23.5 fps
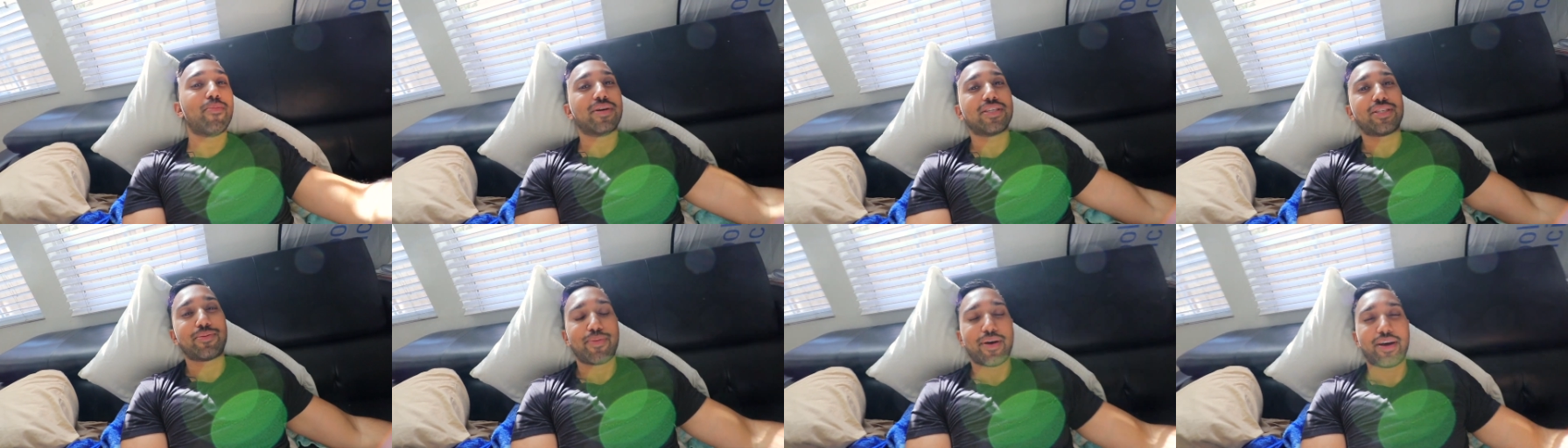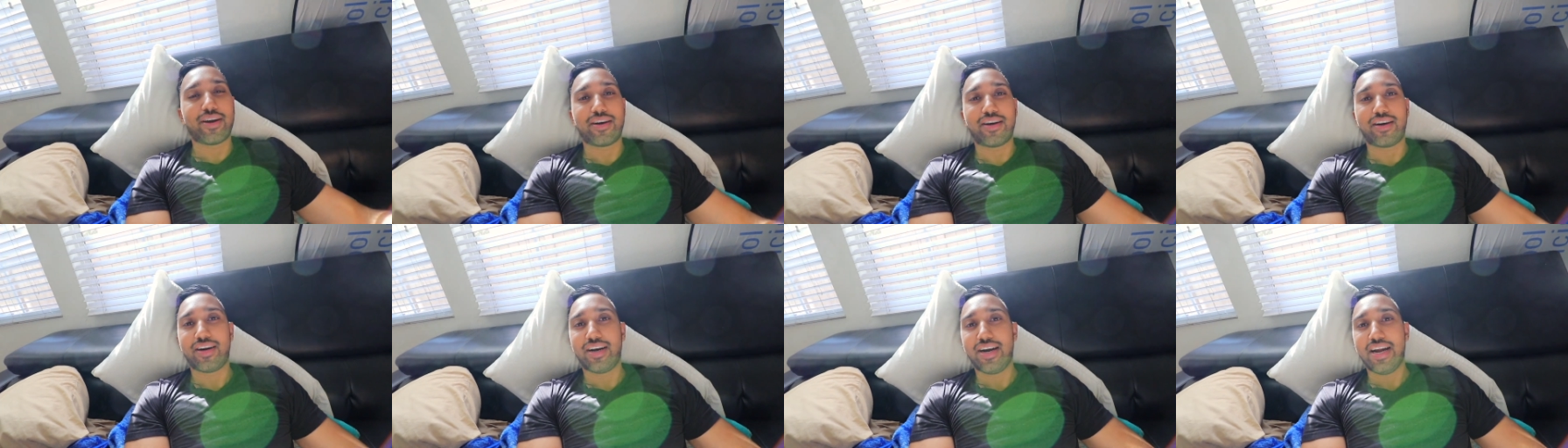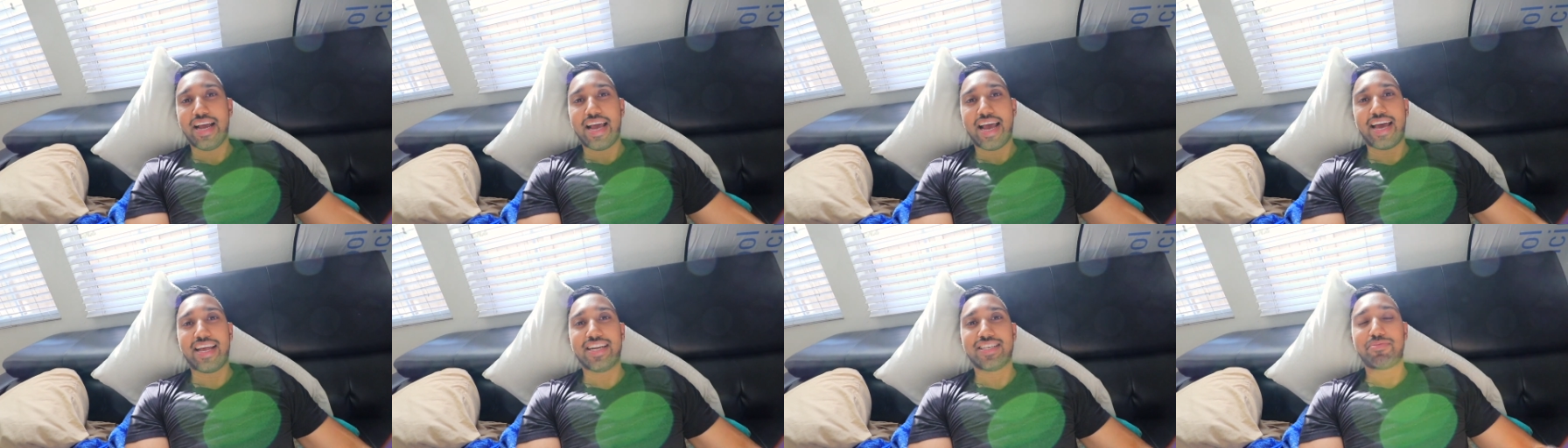much better,
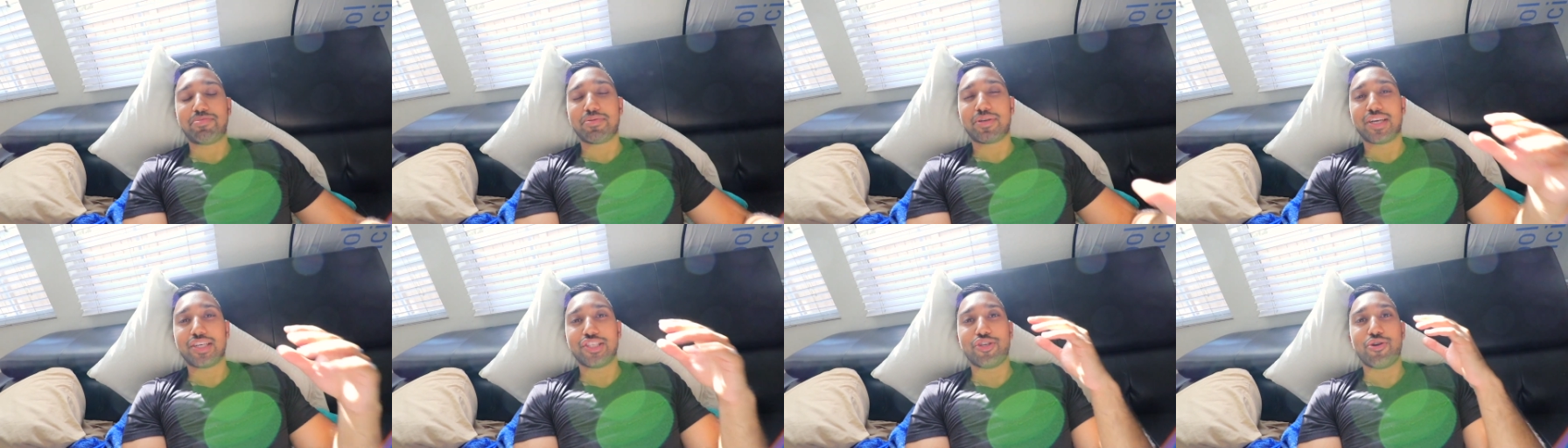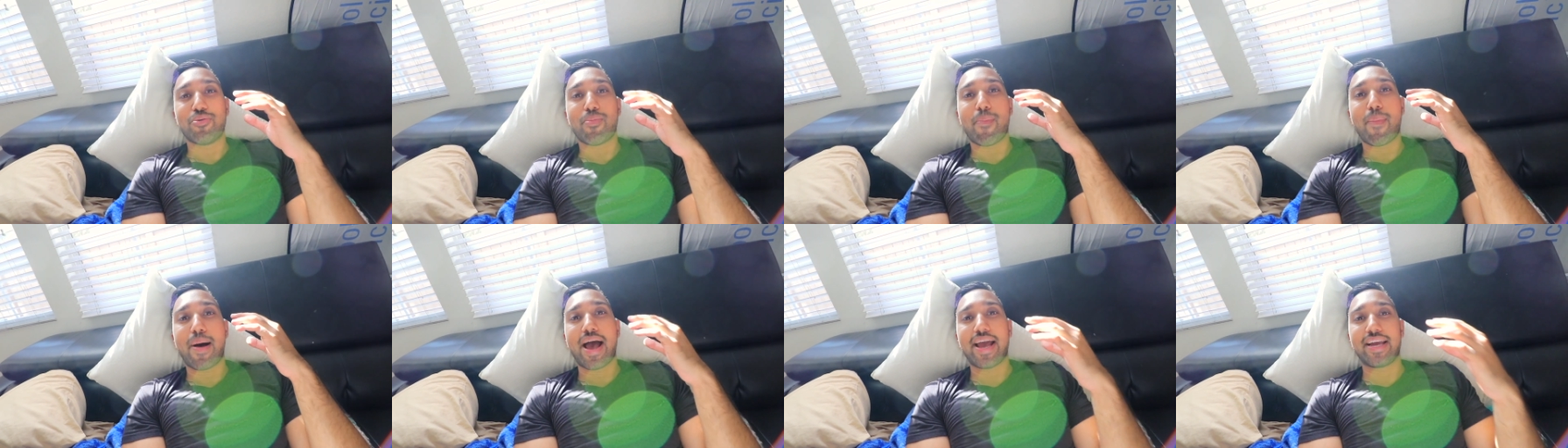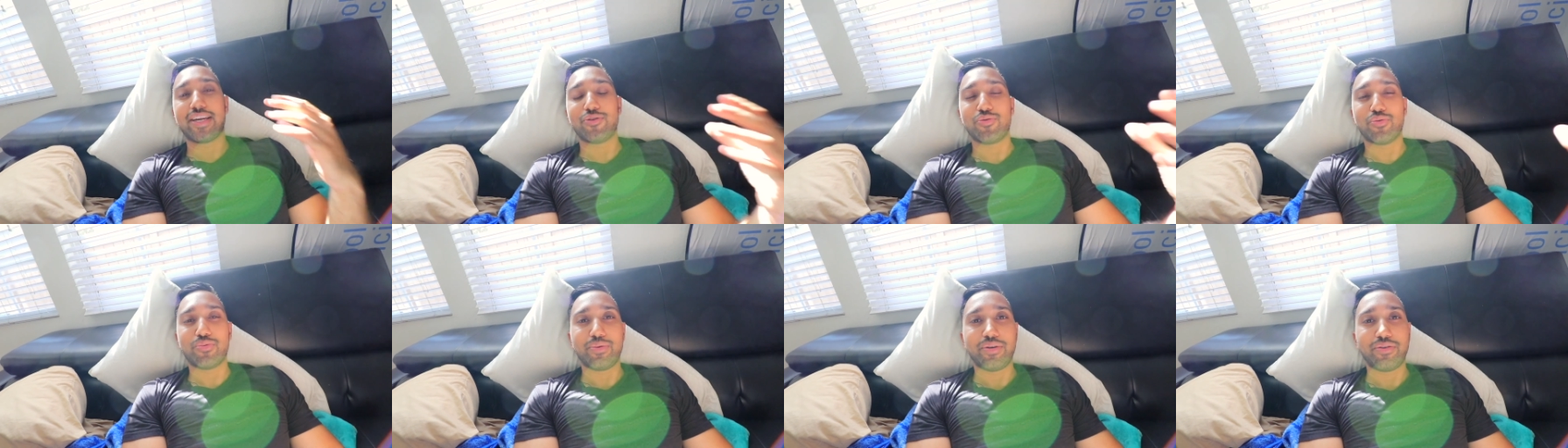and it's because your
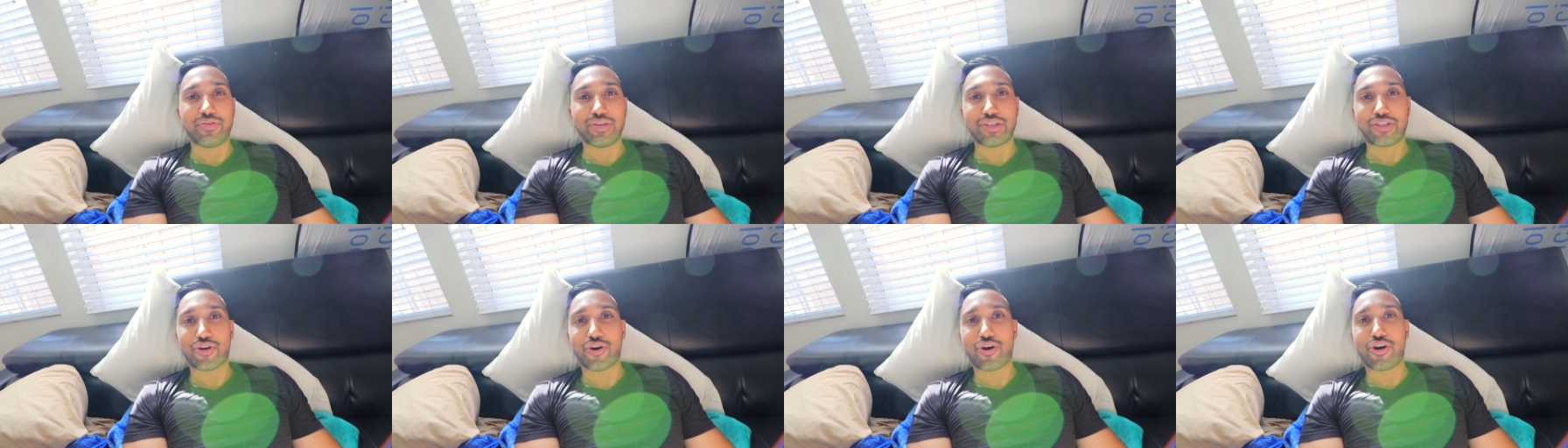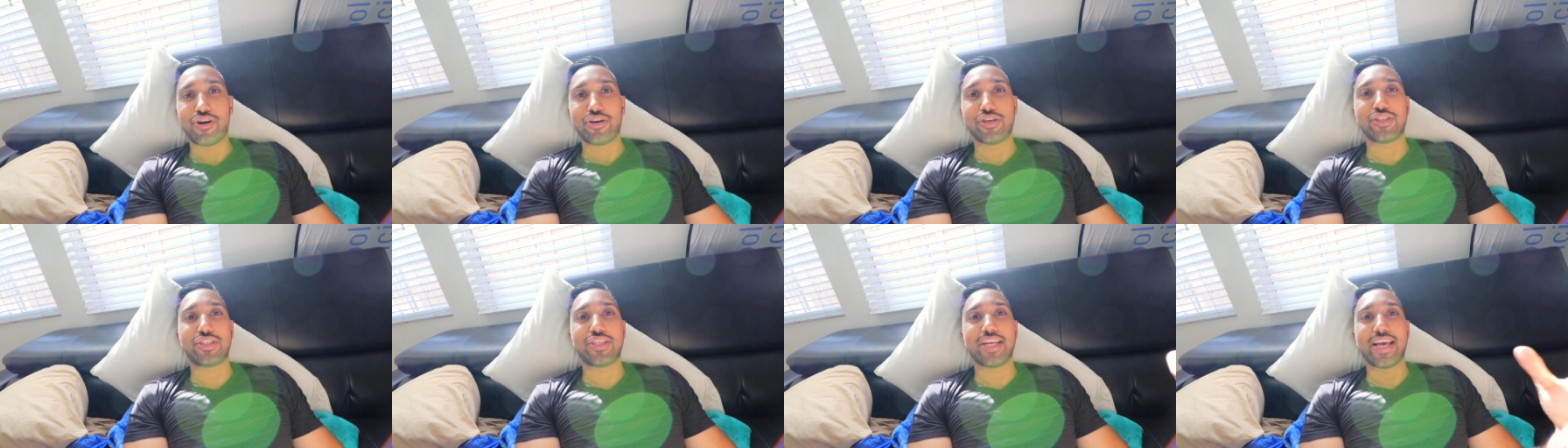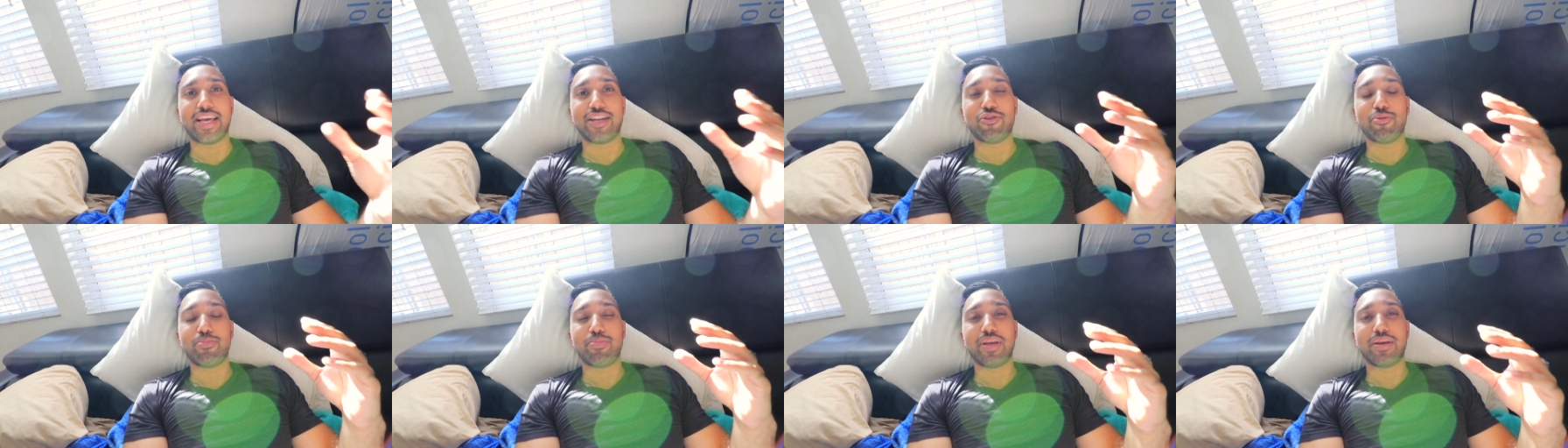mind will be recharged
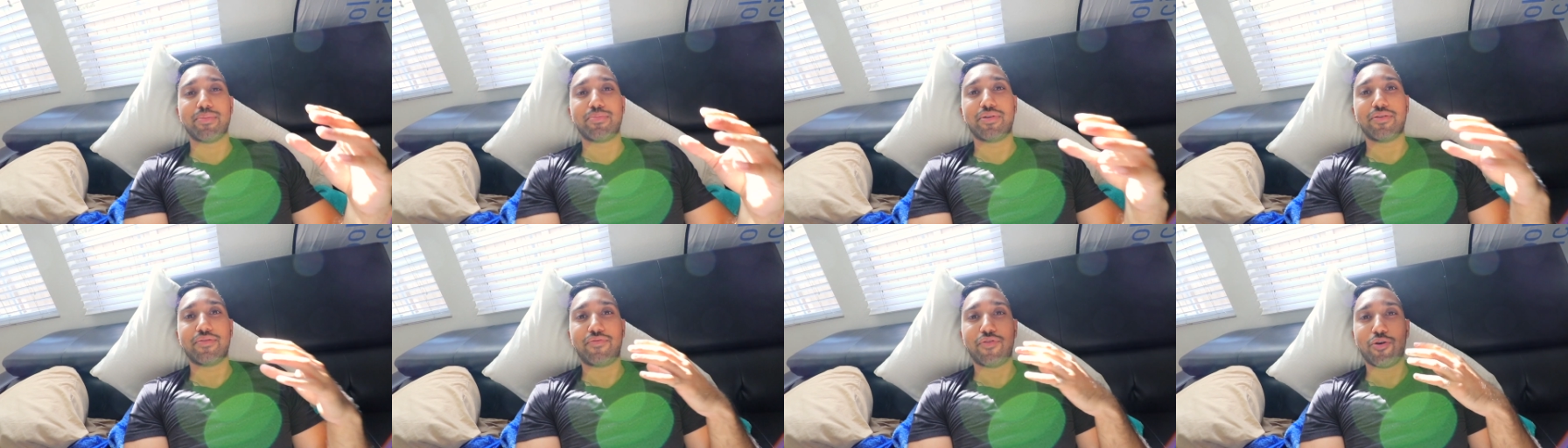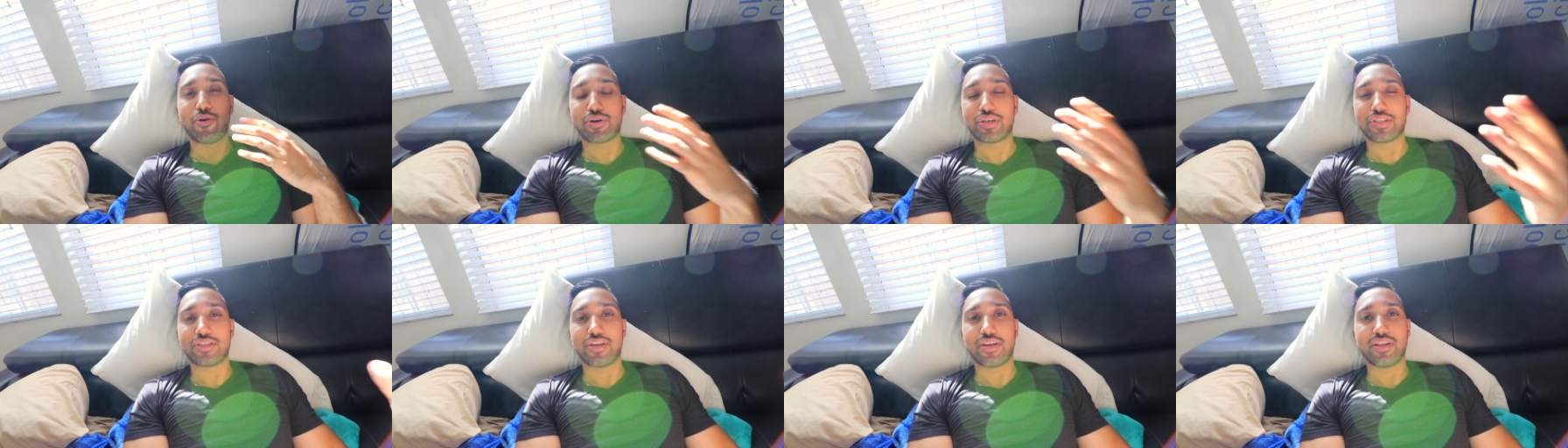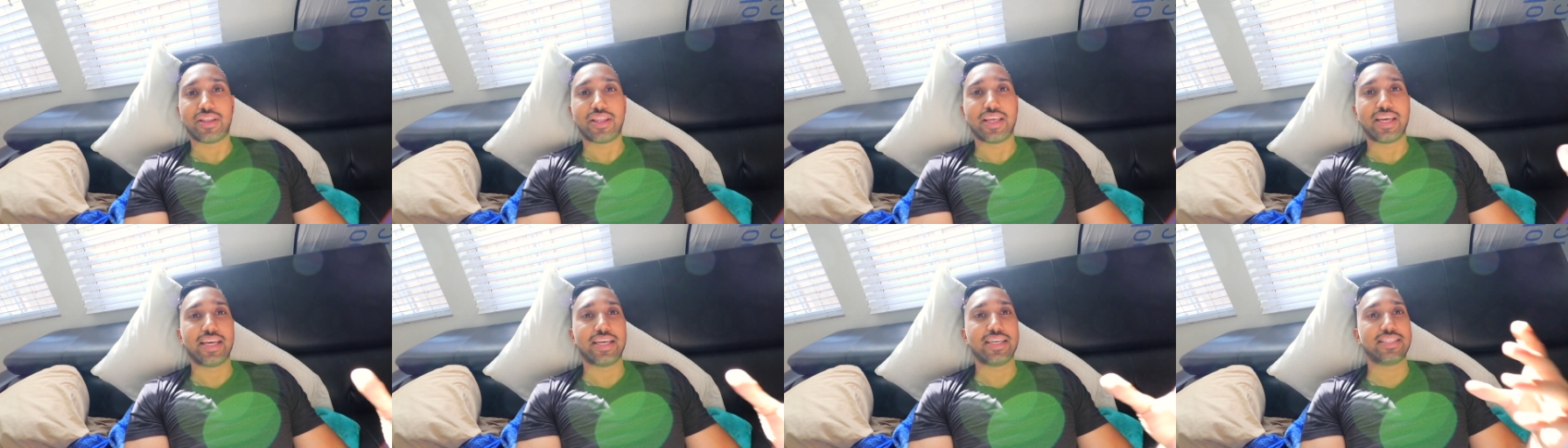and you'll be able to focus on
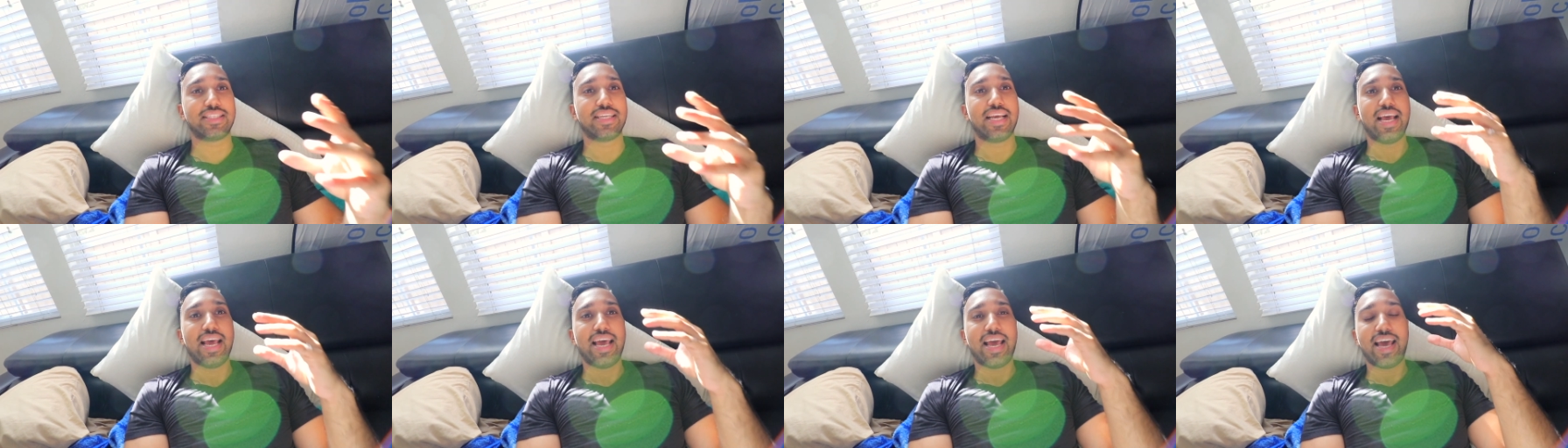things